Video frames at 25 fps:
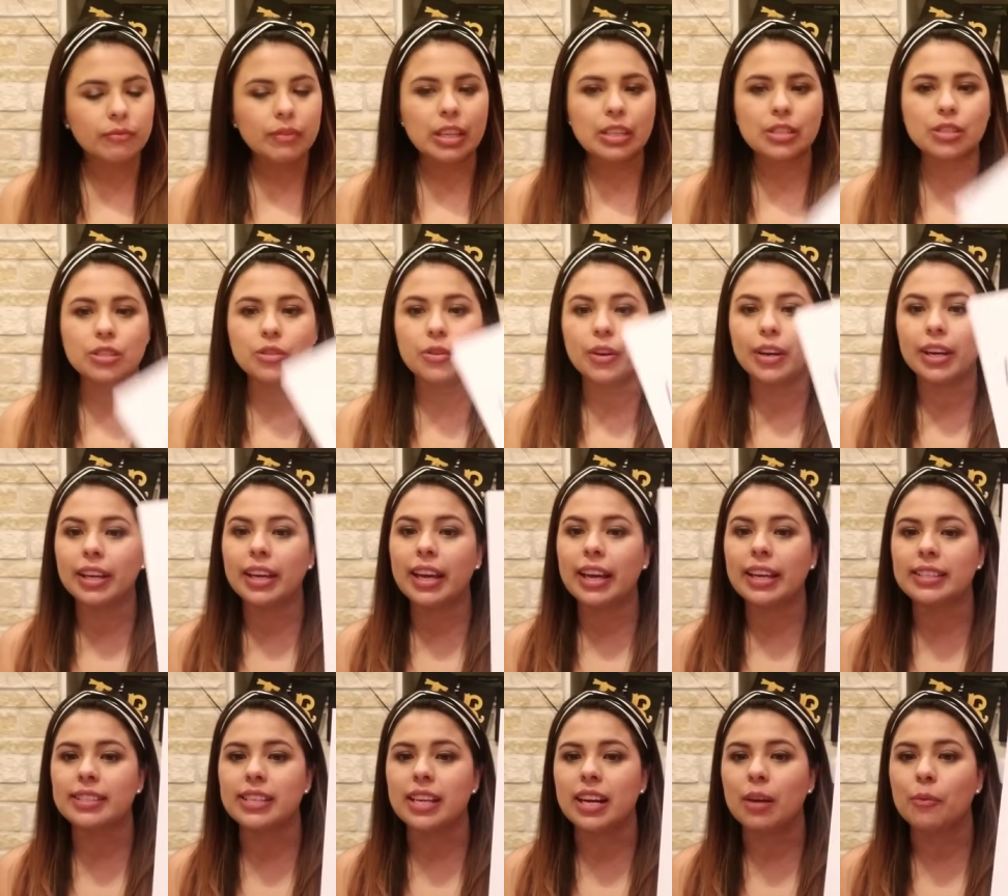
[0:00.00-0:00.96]
So like I
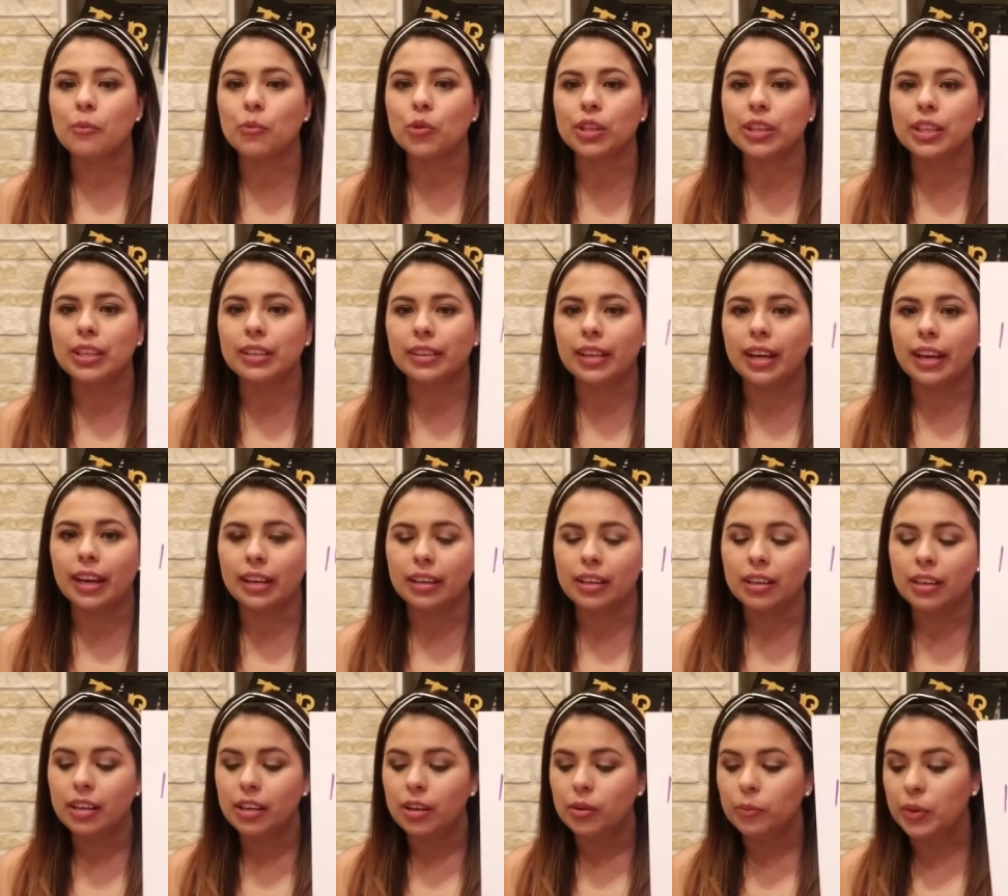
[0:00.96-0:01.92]
said, I'm really glad
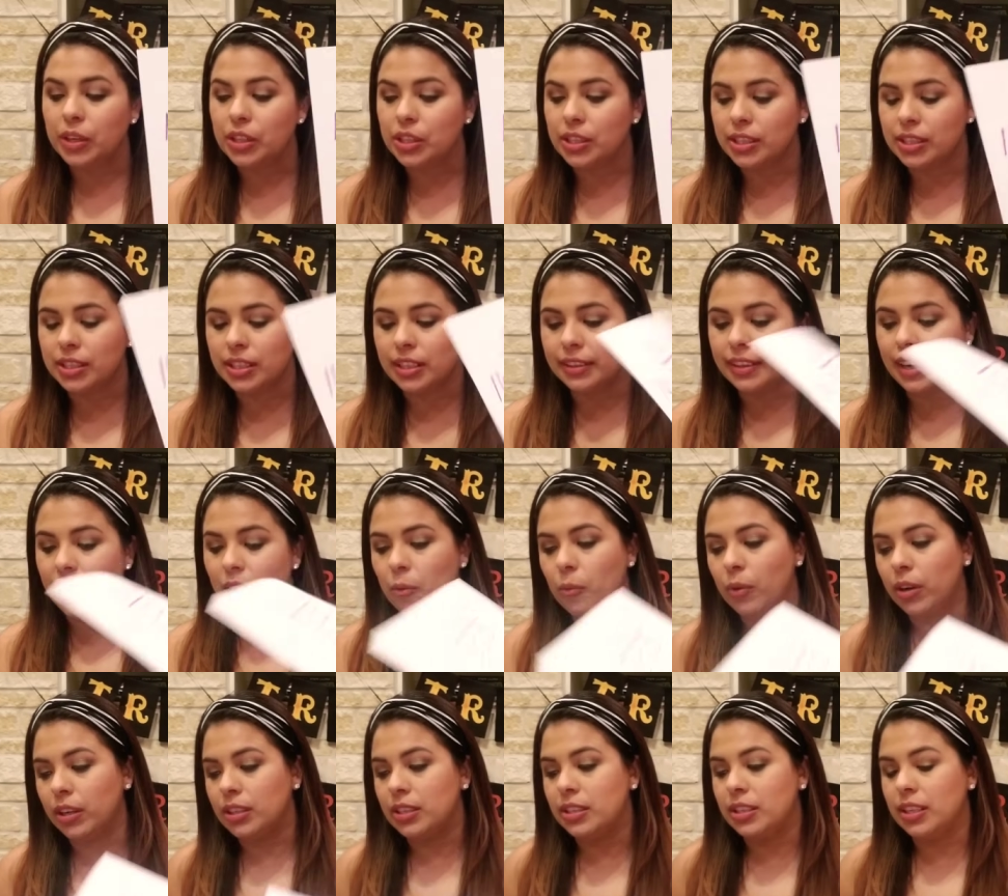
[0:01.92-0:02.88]
we just did that
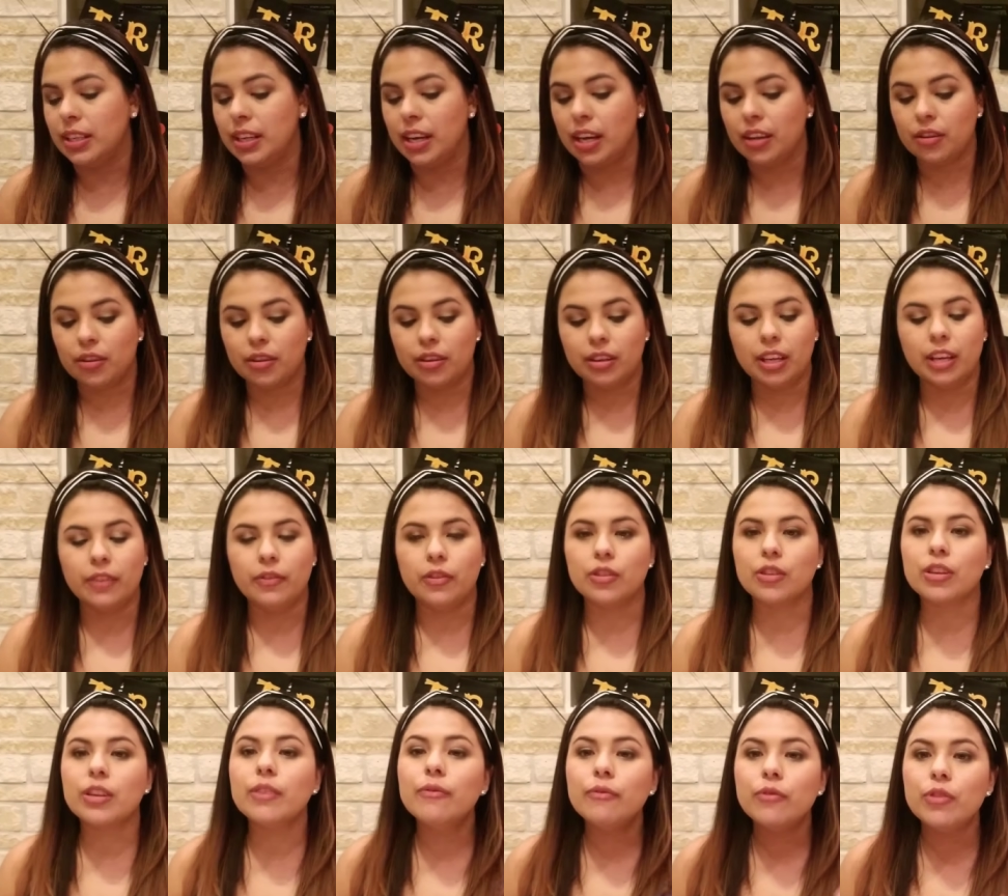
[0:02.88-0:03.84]
one together. If you're
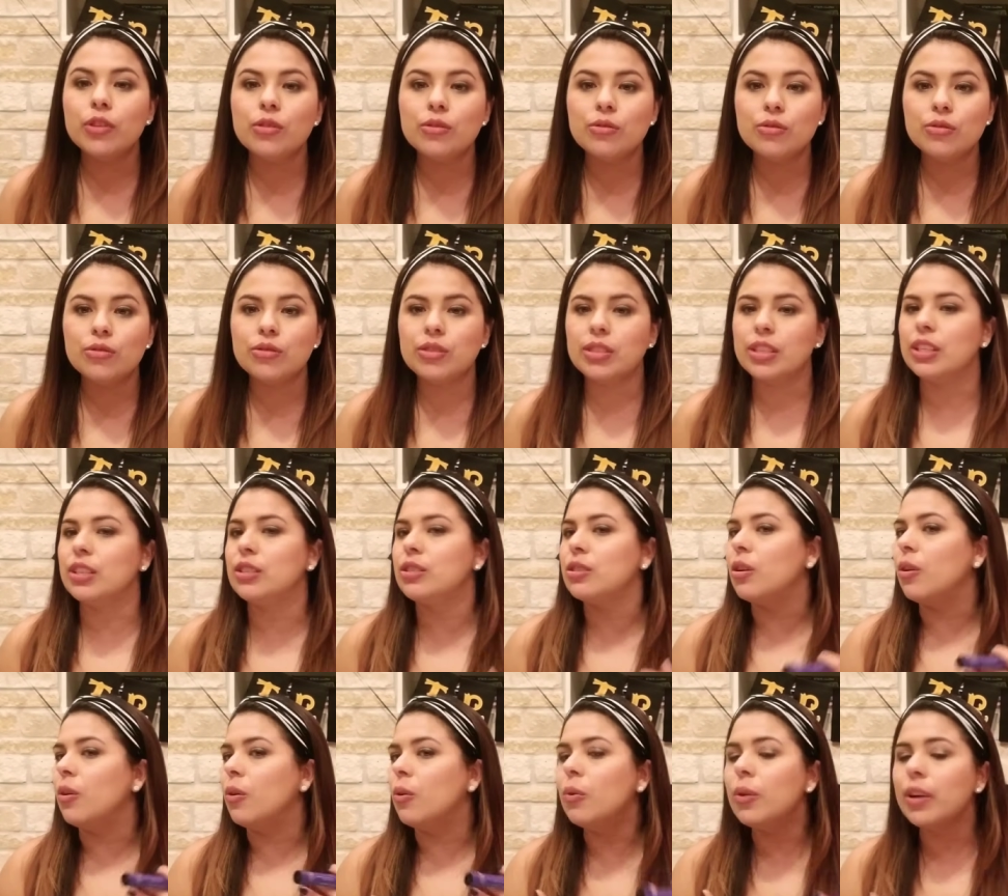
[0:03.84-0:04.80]
confused, it's
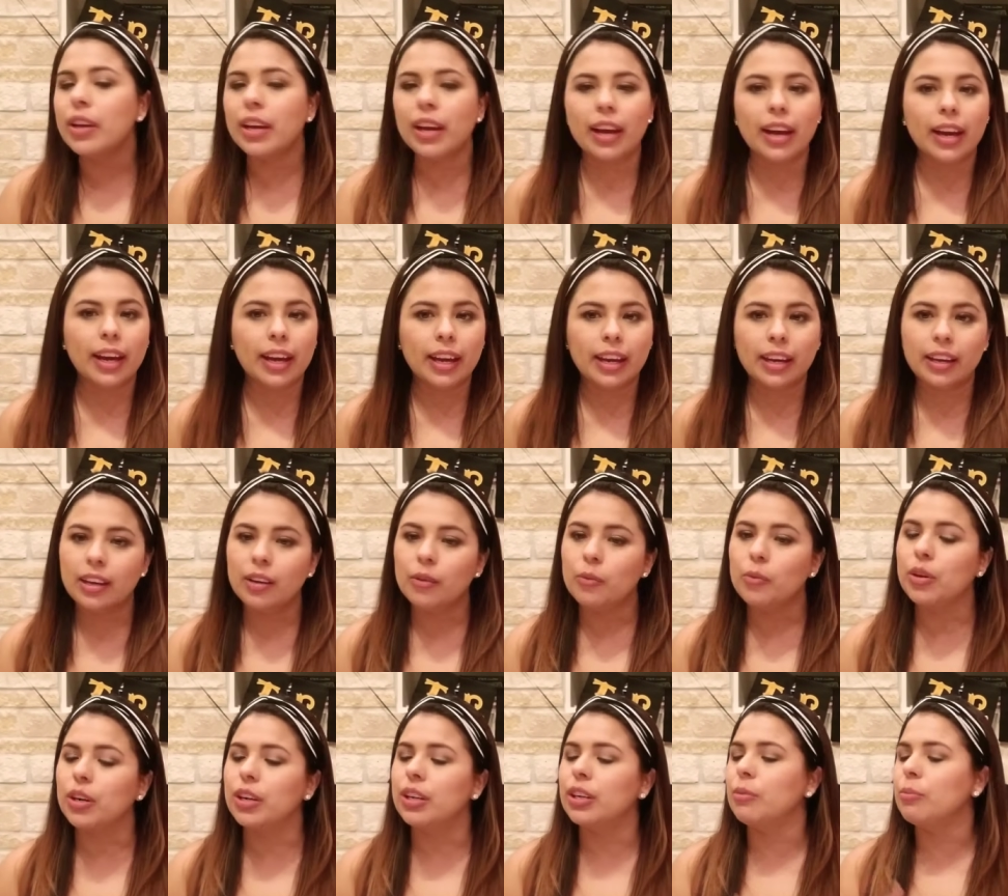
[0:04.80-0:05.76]
okay.
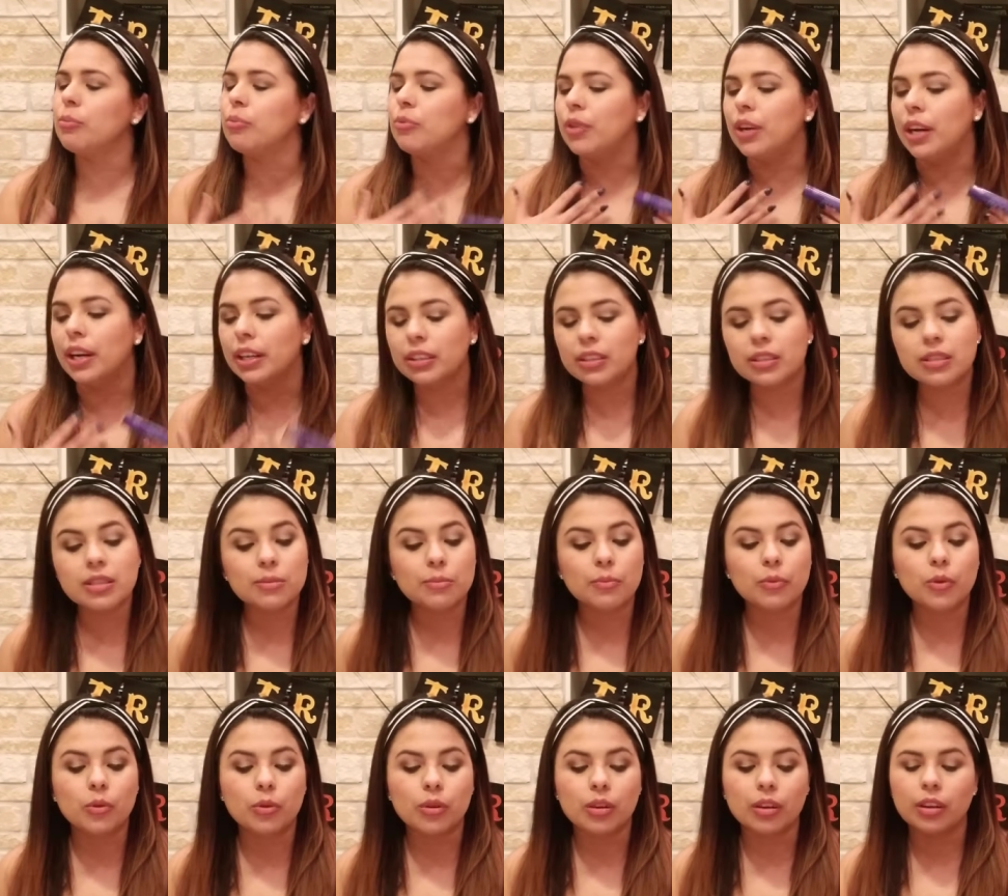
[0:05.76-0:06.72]
We're gonna practice
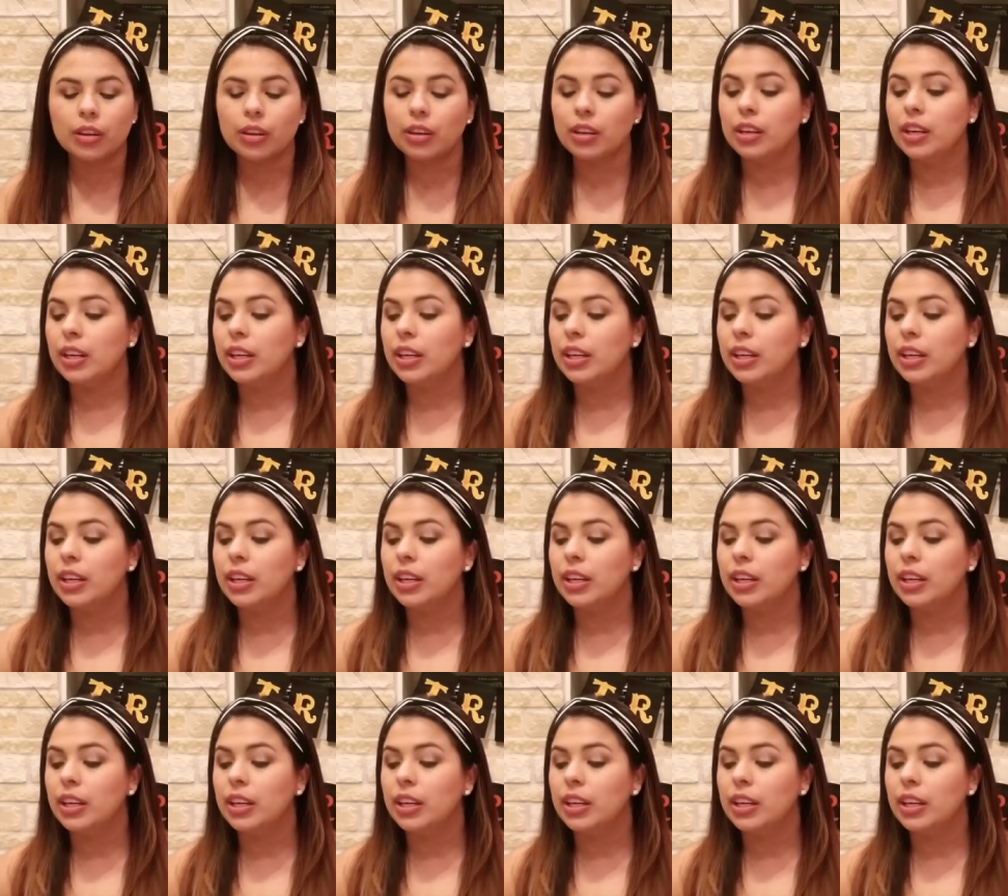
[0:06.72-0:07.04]
more.